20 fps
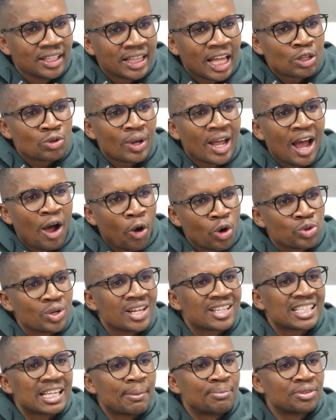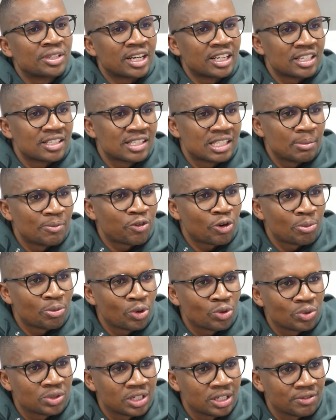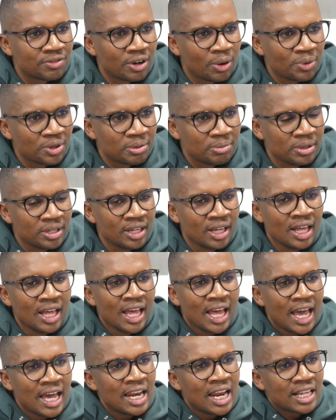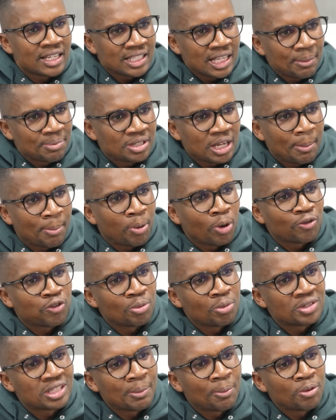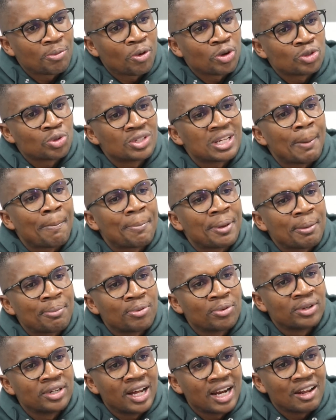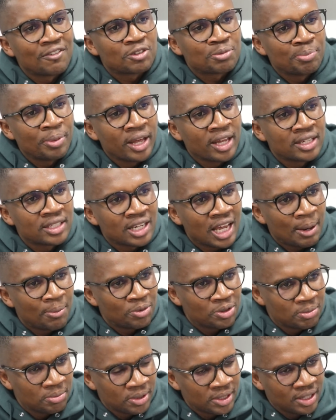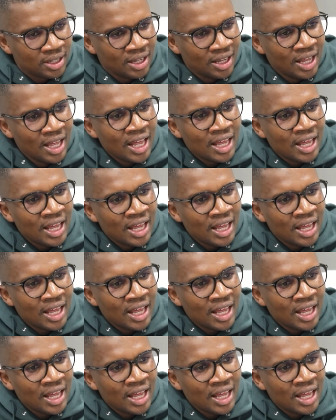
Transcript: That's why I also accept criticism from those who differ with me and accept support from the support, because those are people that have spent time with me.